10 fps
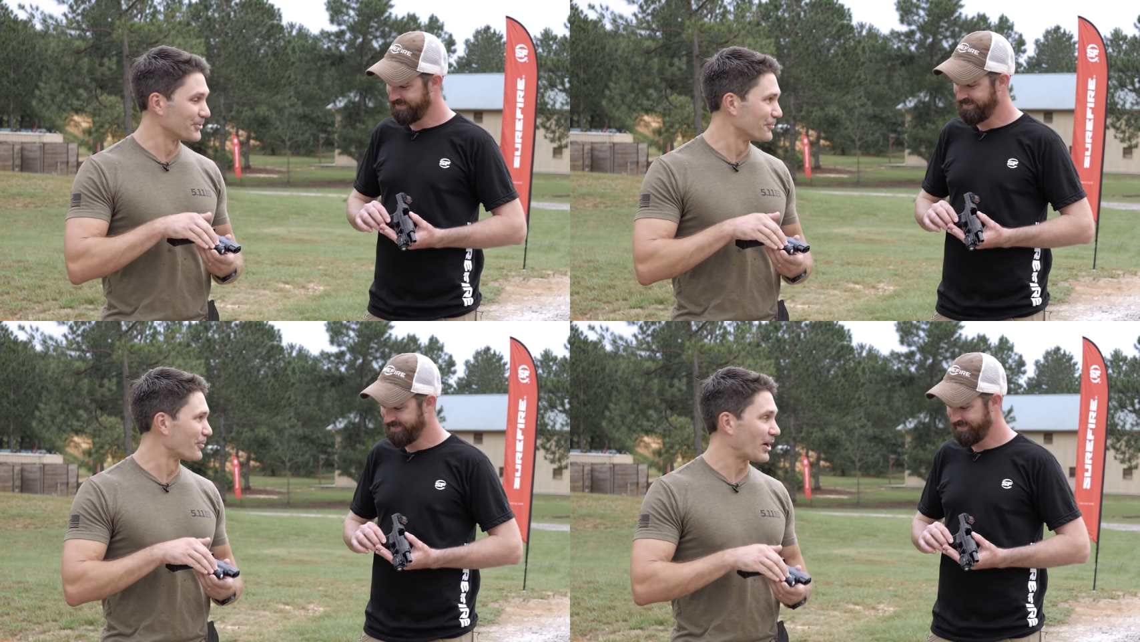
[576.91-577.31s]

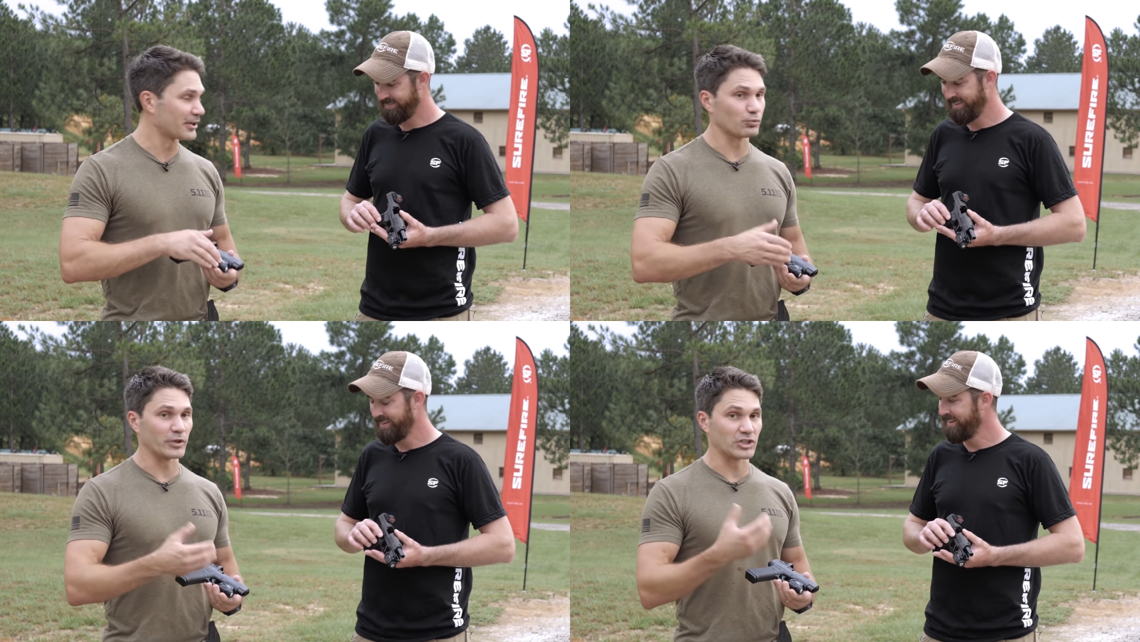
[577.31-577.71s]
Speaker 1: new
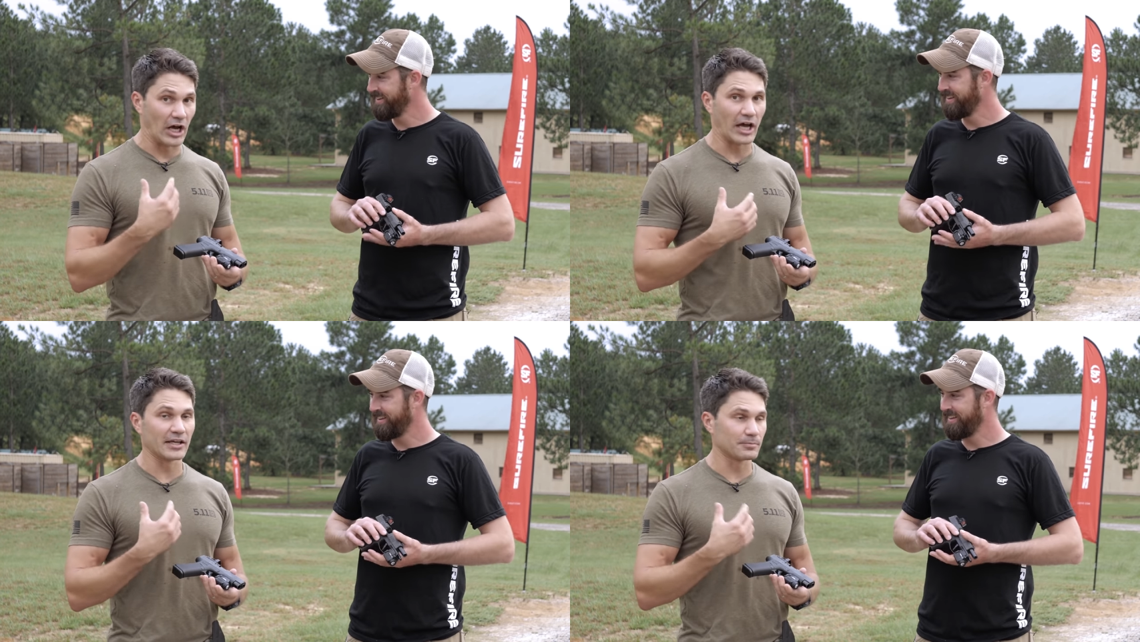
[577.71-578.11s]
product, which
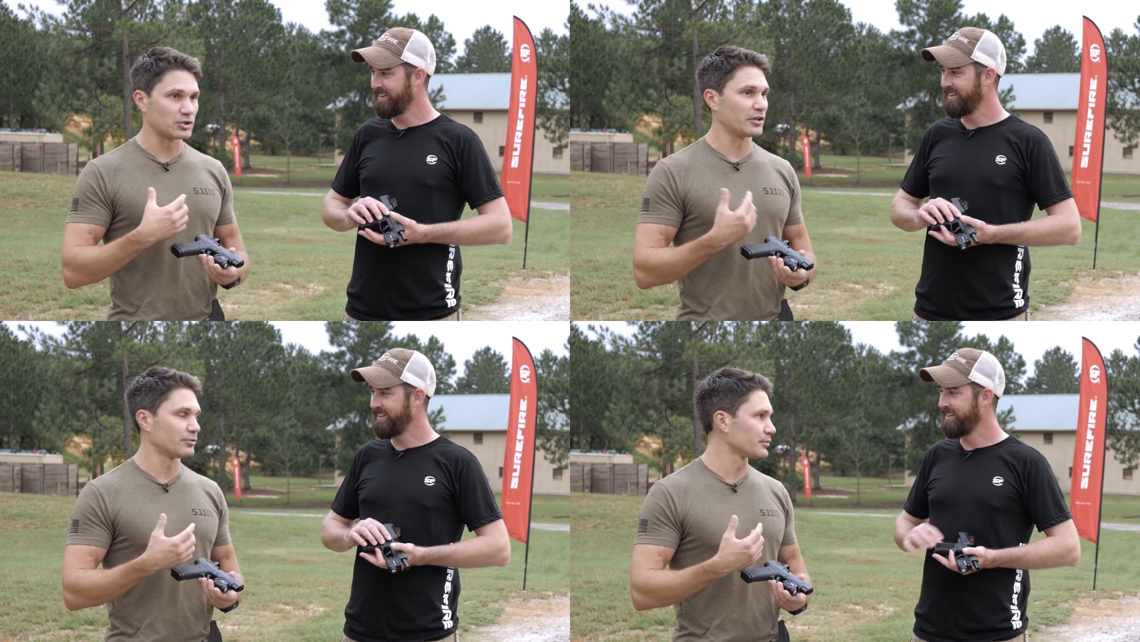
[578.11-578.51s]
I
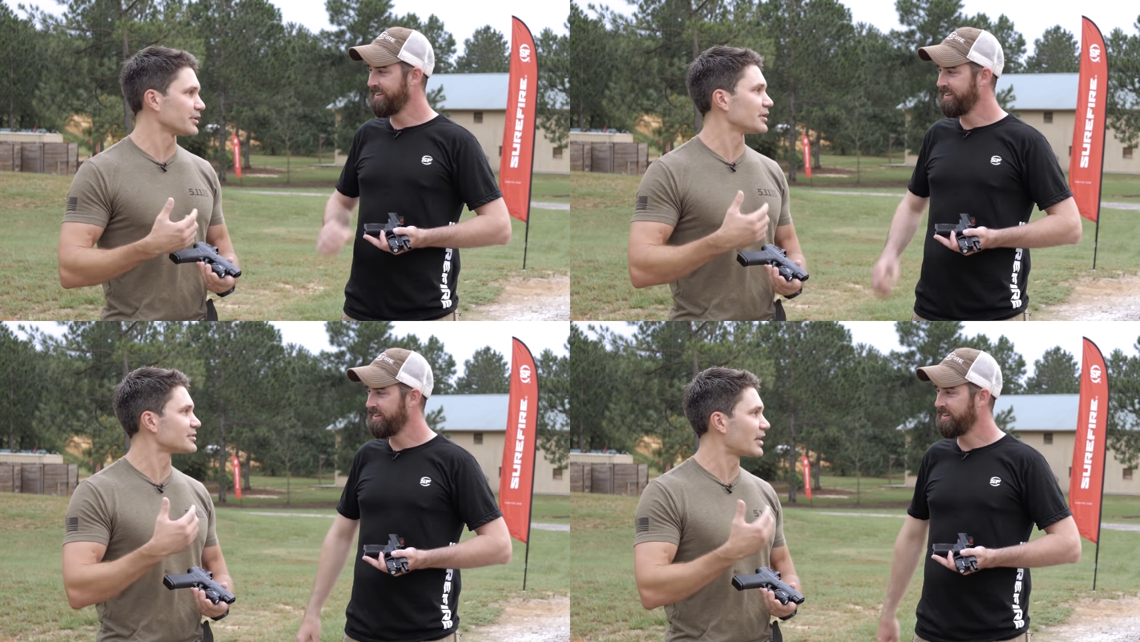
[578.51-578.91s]
am
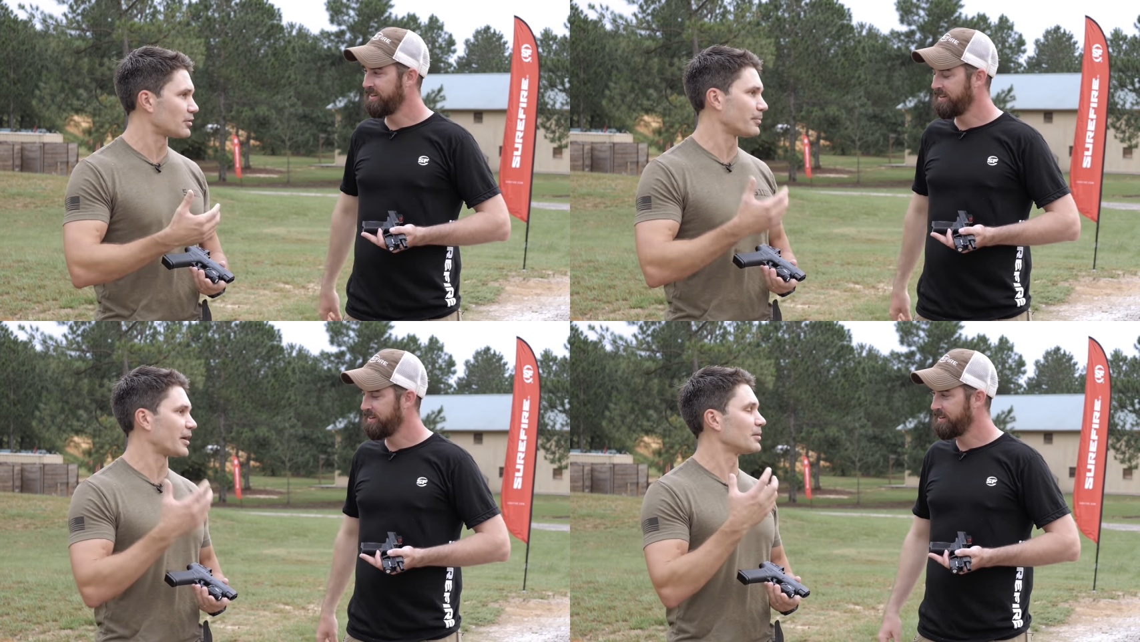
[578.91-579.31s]
genuinely
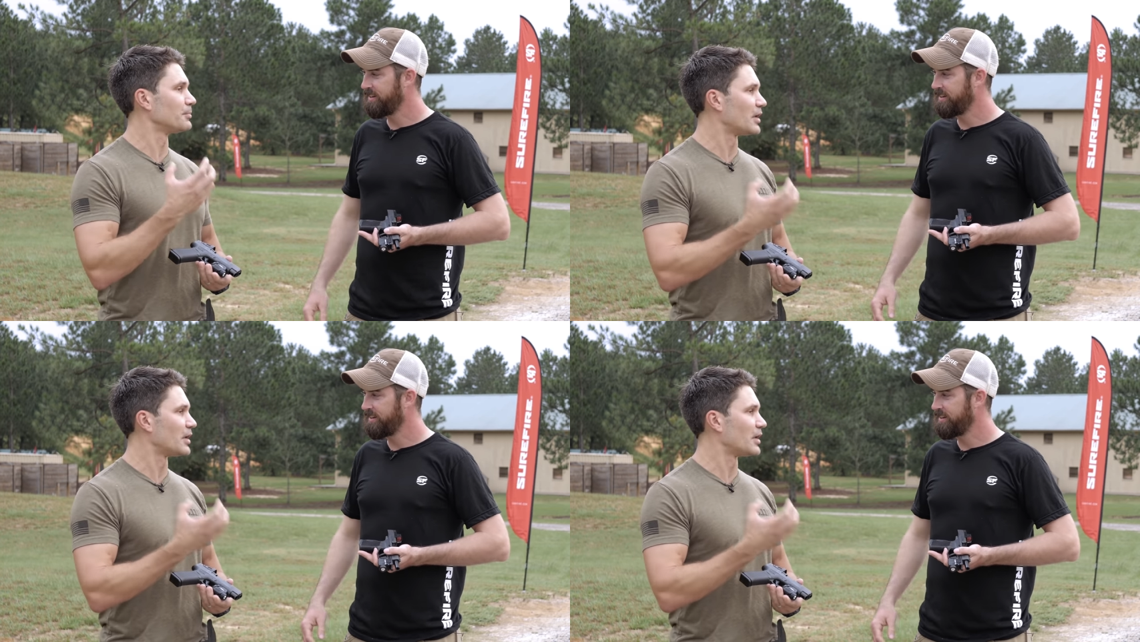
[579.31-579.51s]
excited about.